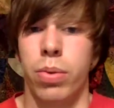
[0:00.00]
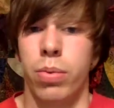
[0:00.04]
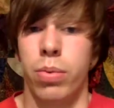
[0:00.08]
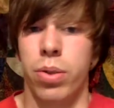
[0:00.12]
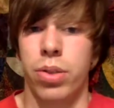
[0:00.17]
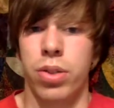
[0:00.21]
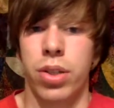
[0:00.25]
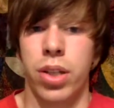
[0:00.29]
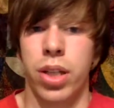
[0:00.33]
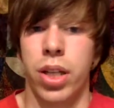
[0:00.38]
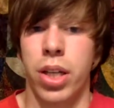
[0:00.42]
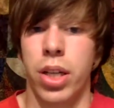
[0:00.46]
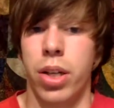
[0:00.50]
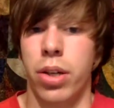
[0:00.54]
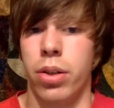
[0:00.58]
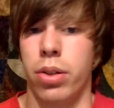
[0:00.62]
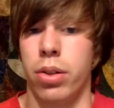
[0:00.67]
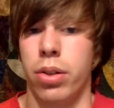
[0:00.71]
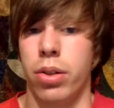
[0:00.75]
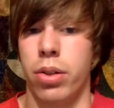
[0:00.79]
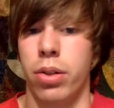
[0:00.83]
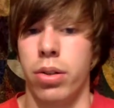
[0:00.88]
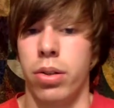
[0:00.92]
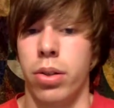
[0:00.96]
was in
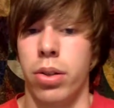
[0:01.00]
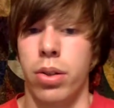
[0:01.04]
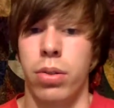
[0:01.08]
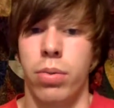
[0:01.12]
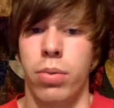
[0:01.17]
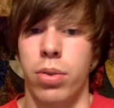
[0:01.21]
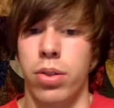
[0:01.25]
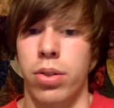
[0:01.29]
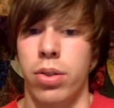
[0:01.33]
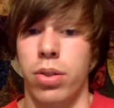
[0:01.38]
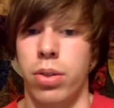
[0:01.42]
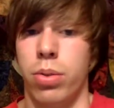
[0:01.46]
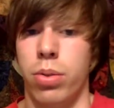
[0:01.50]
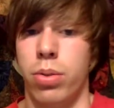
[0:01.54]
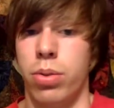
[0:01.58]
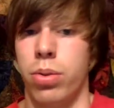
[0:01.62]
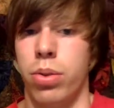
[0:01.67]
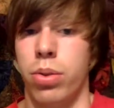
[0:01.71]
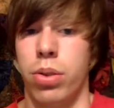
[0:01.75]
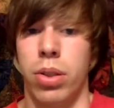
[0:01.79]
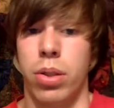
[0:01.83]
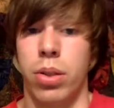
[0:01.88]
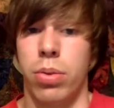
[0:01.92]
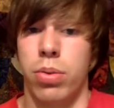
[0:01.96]
gear or it was in
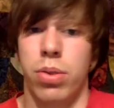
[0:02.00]
neutral.